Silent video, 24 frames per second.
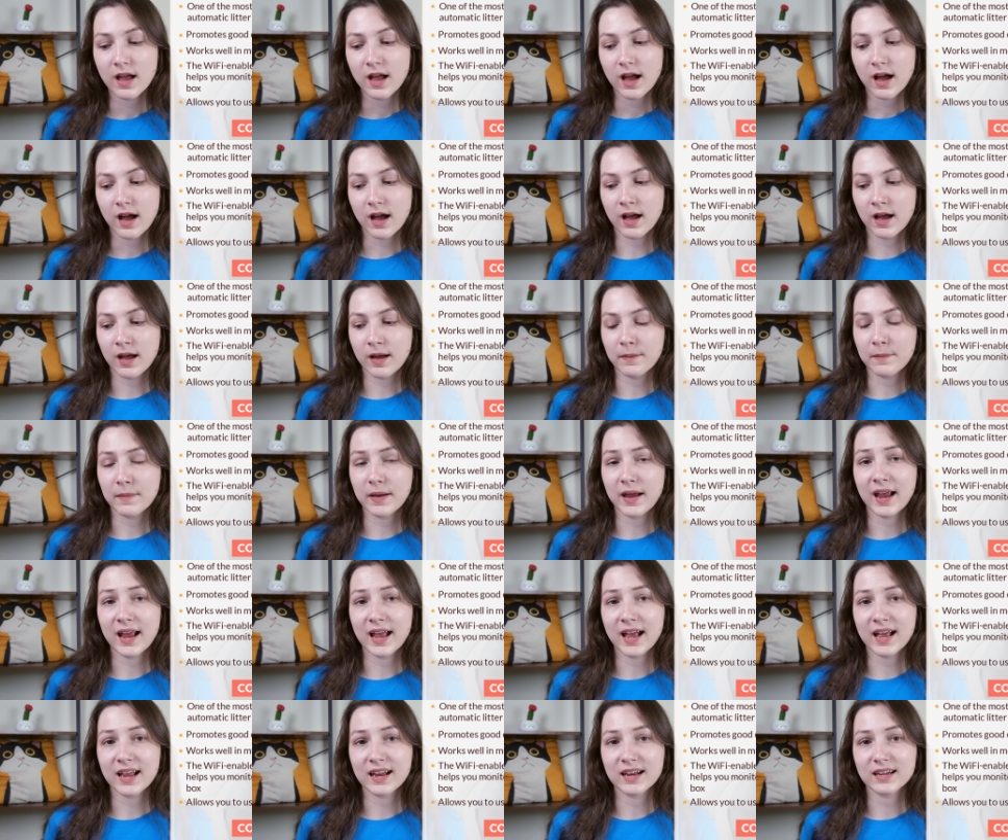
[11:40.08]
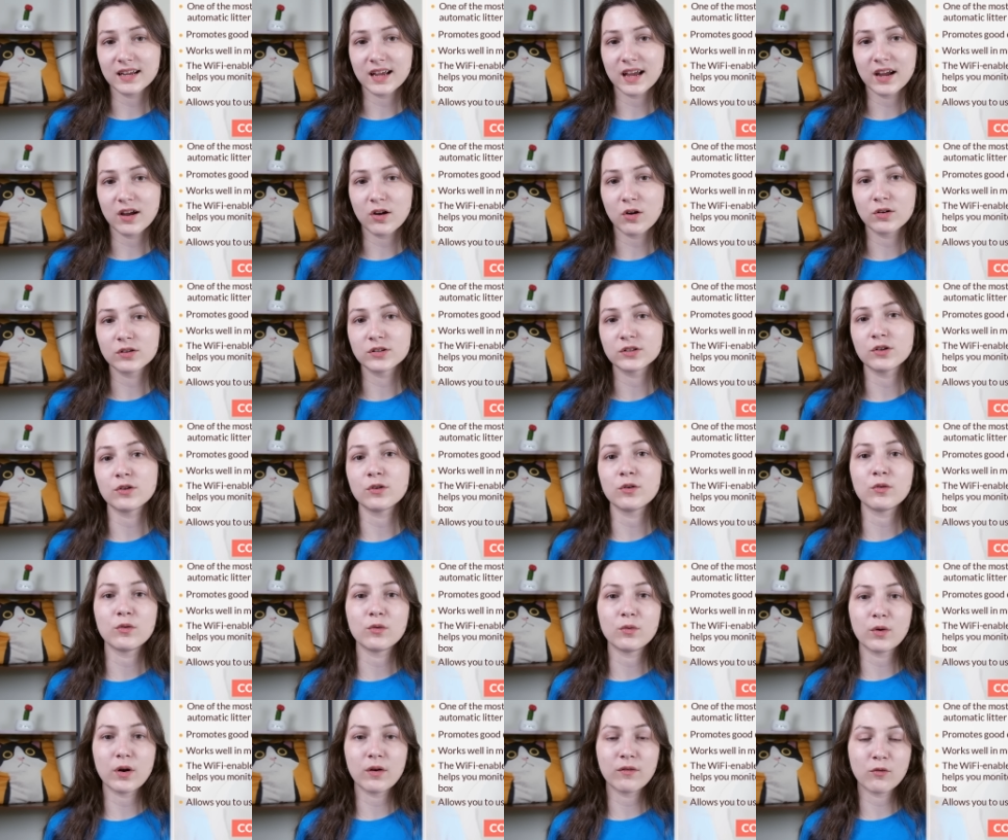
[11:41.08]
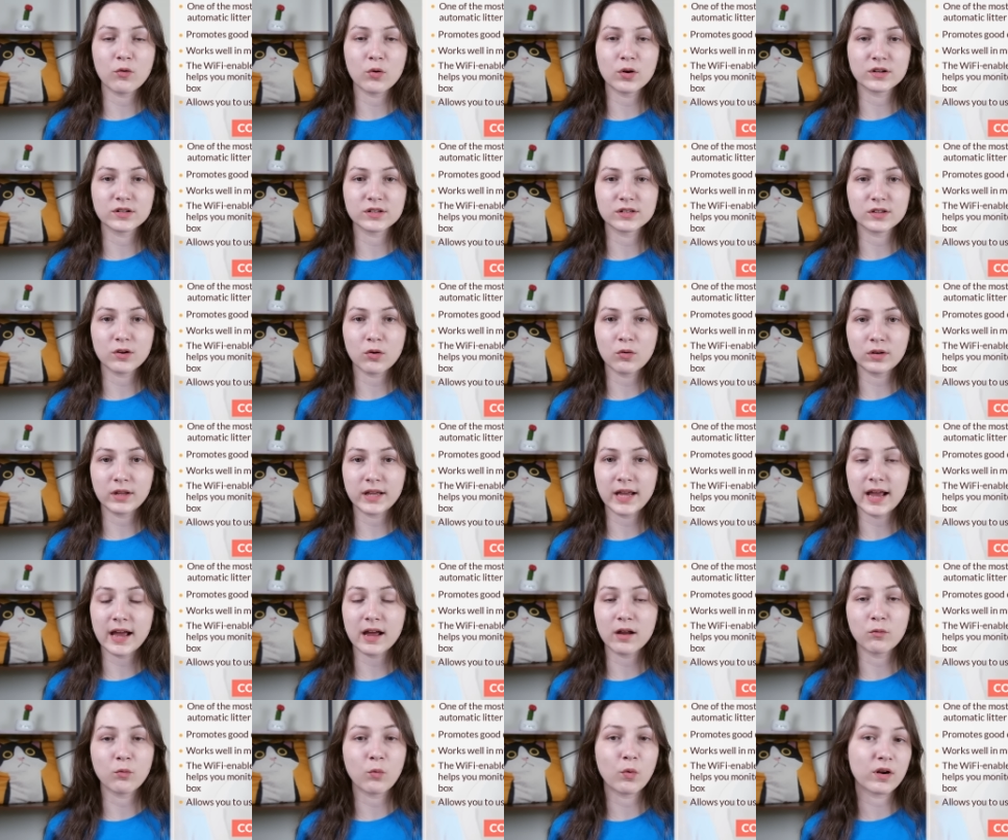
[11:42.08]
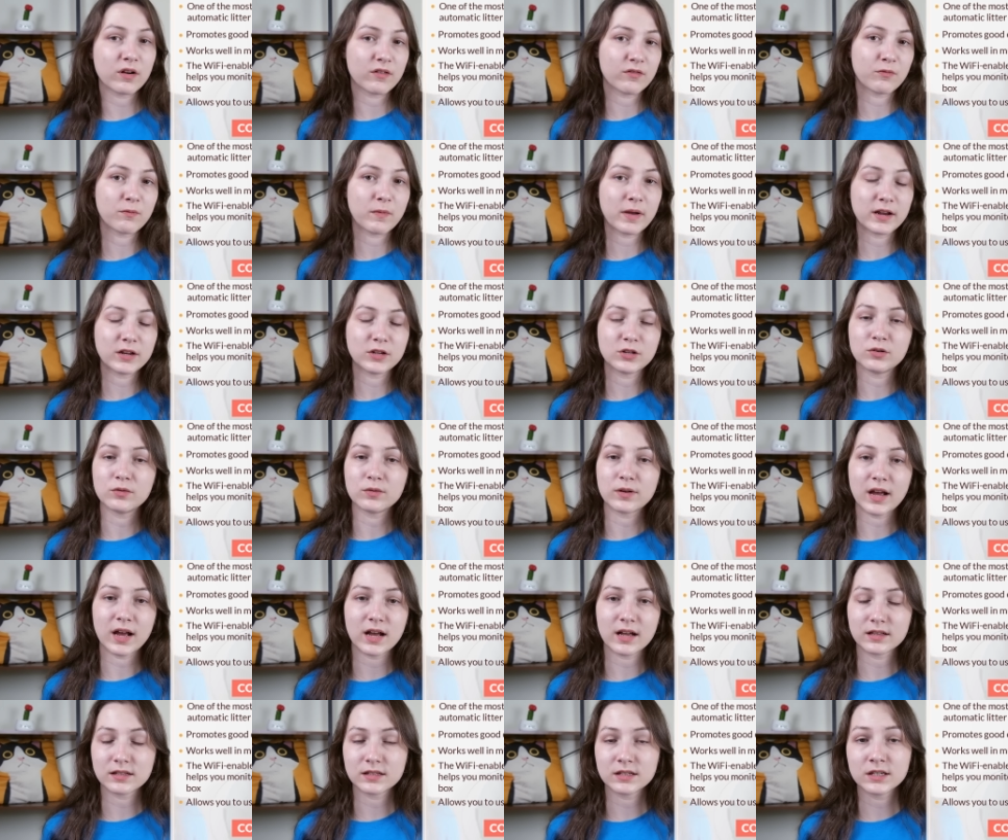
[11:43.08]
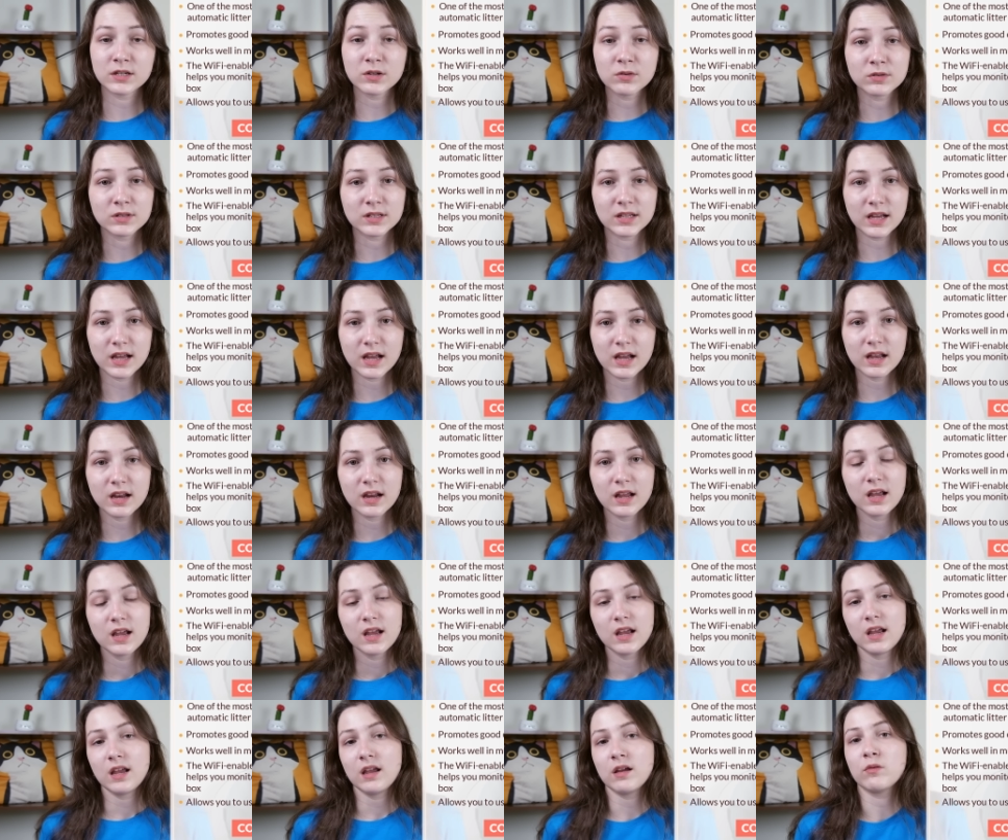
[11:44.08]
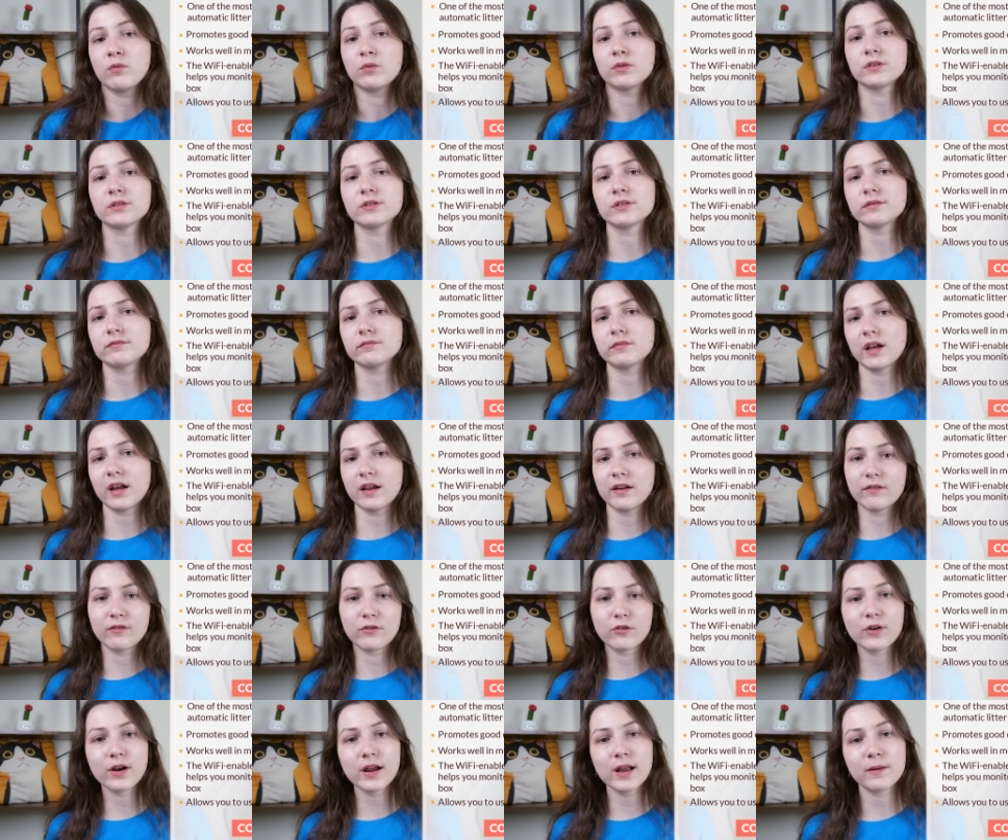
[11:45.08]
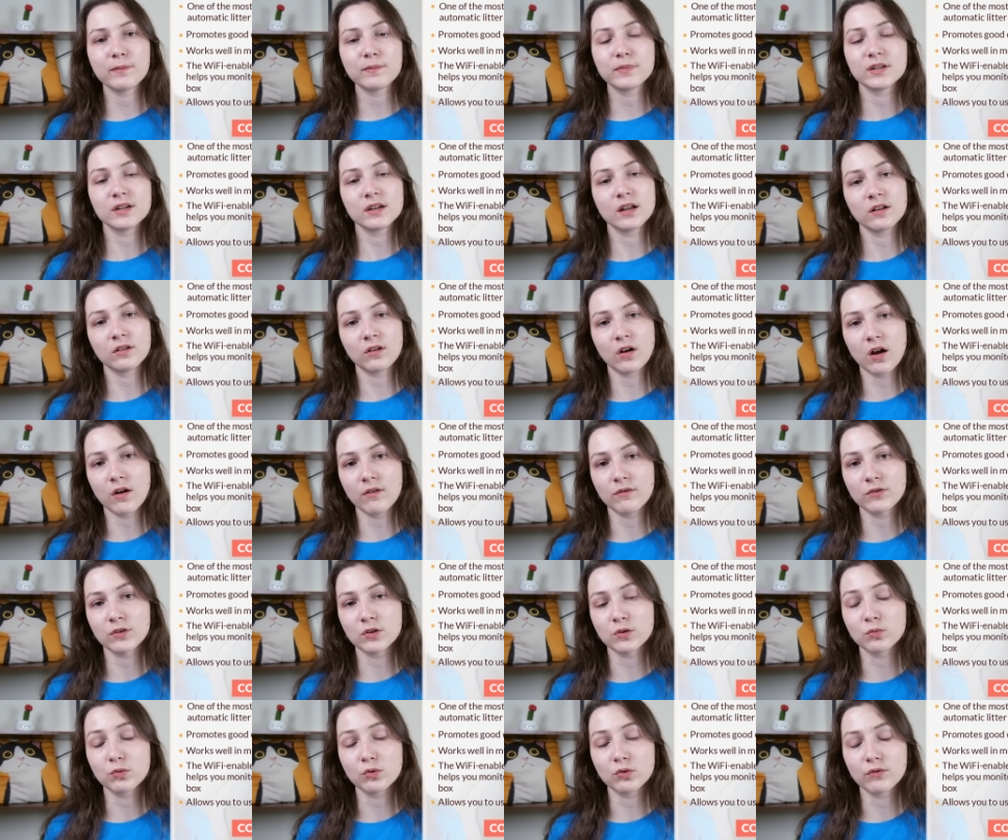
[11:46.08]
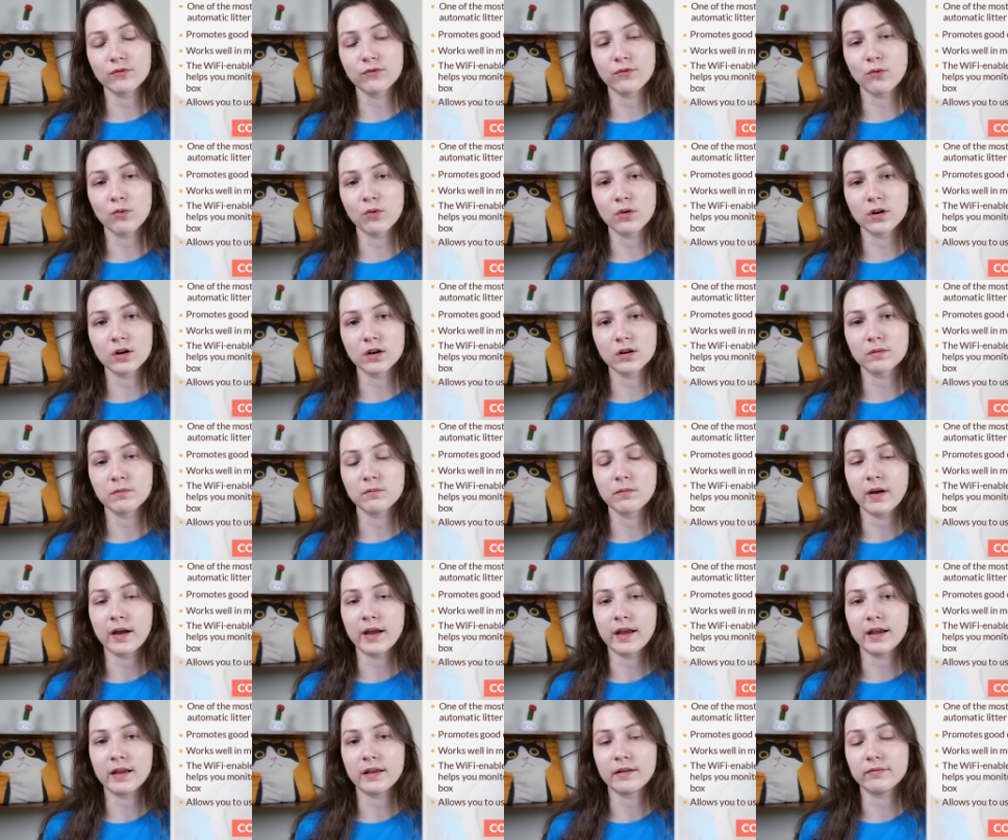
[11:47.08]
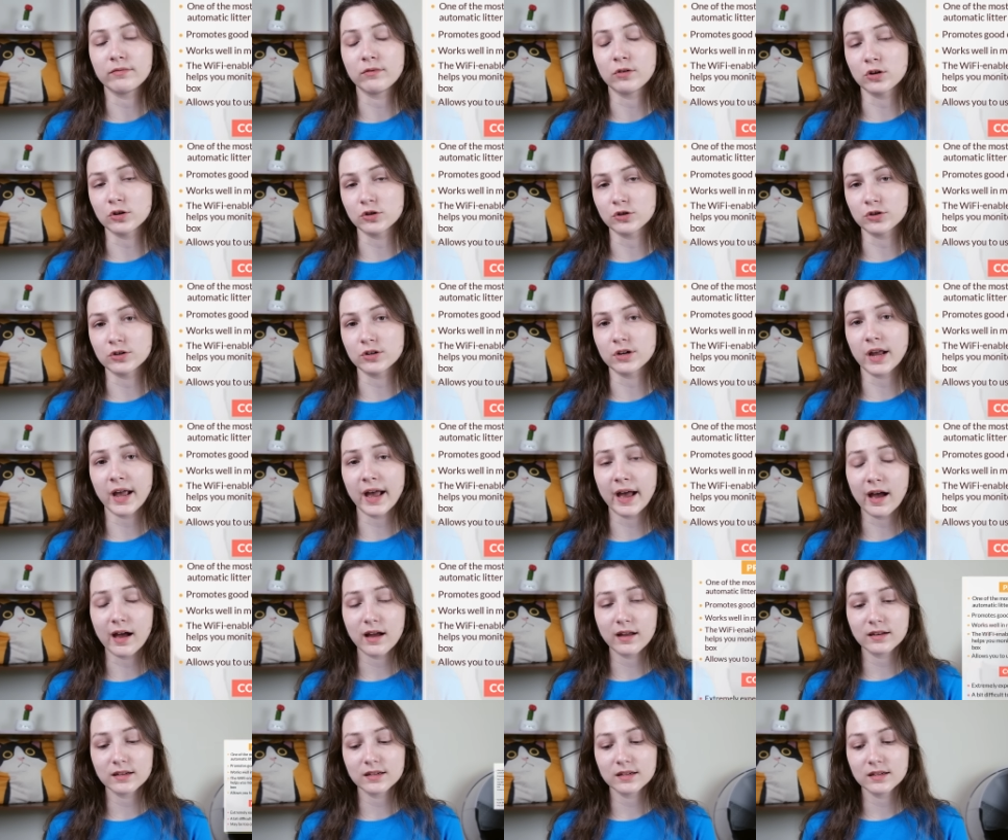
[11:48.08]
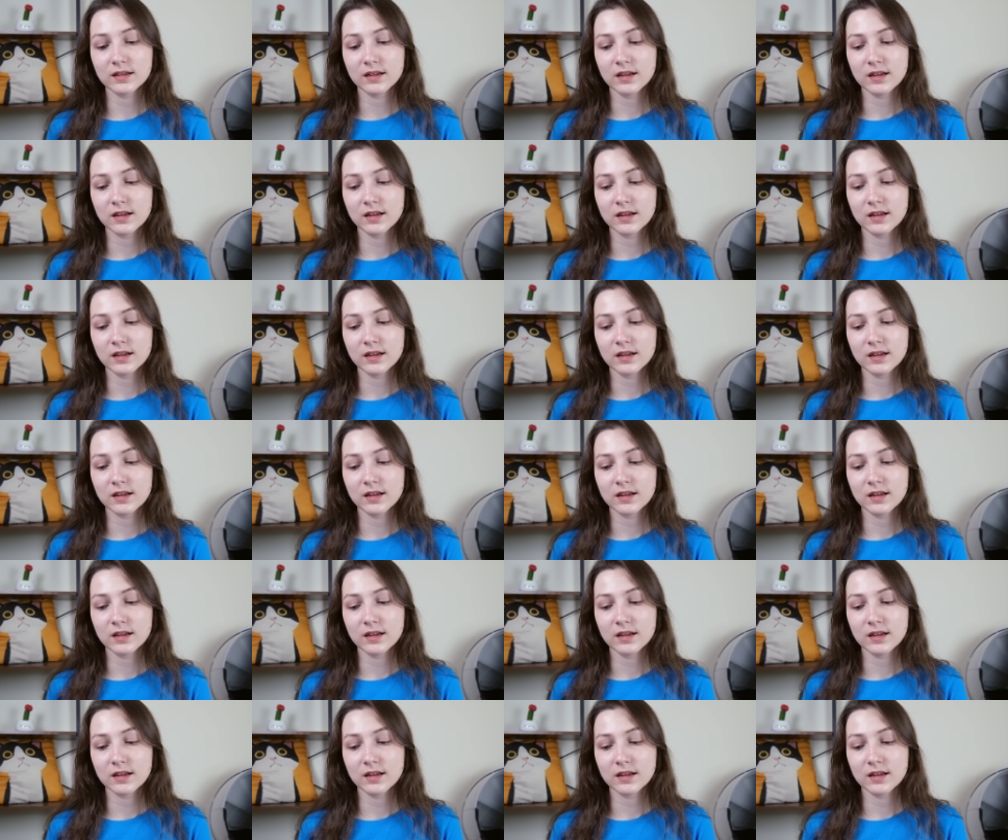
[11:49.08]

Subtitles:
And I also, of course, only had one of my 2 cats using it. It was kind of cramped and uncomfortable for my larger cat.